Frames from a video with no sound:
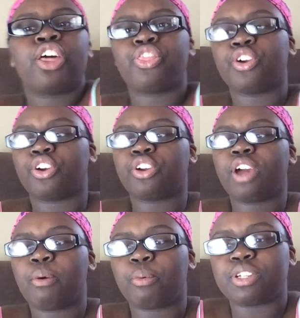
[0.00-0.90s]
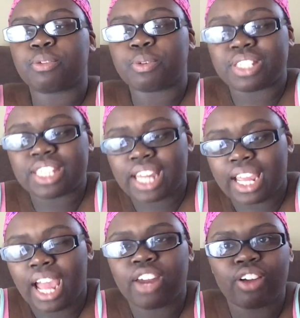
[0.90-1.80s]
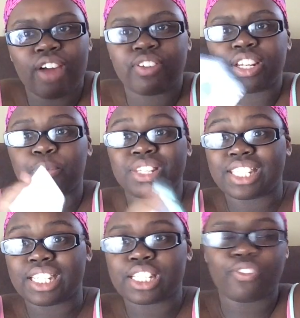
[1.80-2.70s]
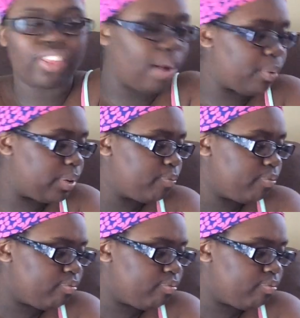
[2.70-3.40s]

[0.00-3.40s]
third, which was today, I don't have any receipts for that one.